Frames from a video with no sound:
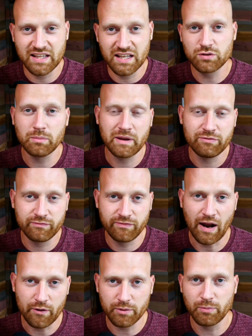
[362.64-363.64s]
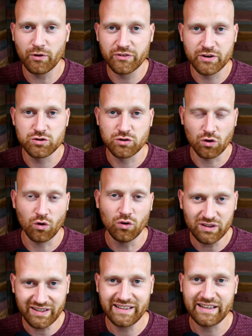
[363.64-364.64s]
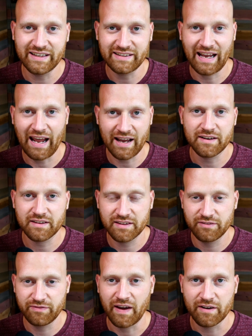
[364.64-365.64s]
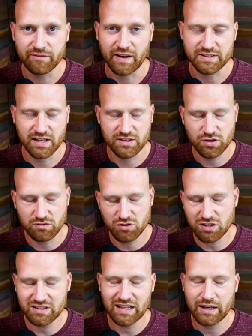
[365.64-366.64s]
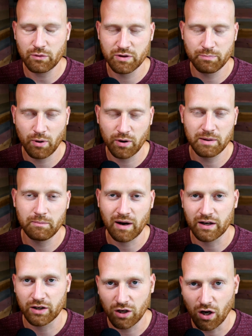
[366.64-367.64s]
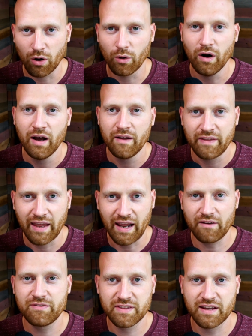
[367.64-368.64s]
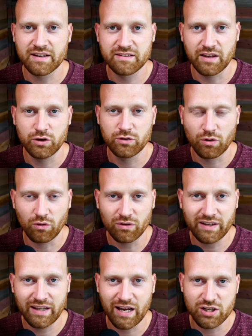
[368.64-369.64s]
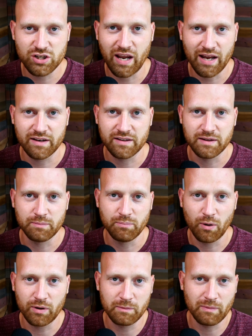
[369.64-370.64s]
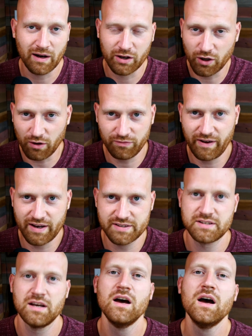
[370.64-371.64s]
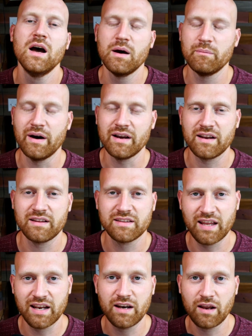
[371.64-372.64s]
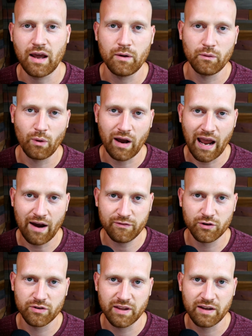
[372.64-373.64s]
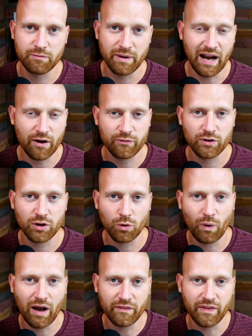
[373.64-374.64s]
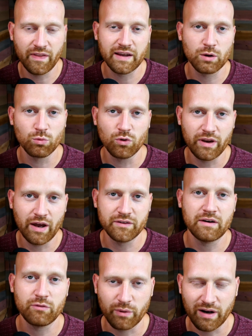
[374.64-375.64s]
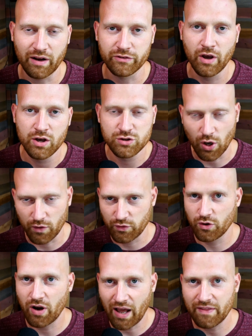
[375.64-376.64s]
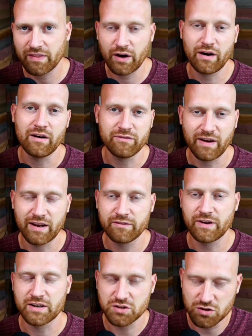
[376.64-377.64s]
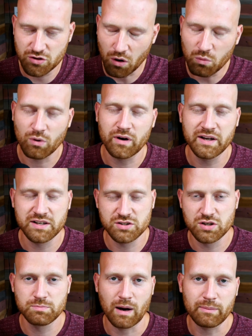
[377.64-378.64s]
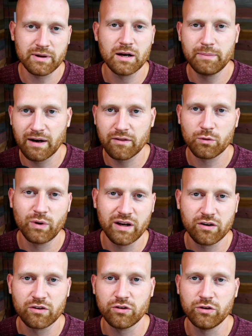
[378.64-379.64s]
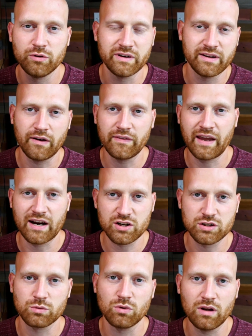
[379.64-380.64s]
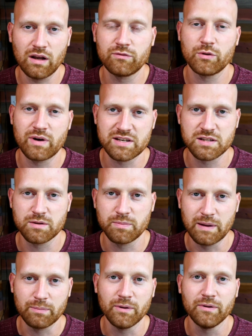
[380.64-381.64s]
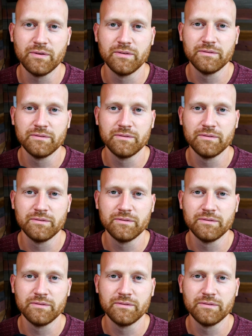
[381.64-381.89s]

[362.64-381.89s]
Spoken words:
these will be foundables that you can only get at the FanFest. And so just like with Pokemon Go, they have things that you can only catch at the Pokemon Go Fest, but then after they've been out for a little while, then they get rolled out to everyone else. So if you're not there at FanFest, don't worry. It's just probably going to be another week or two until they actually roll out for the rest of the people.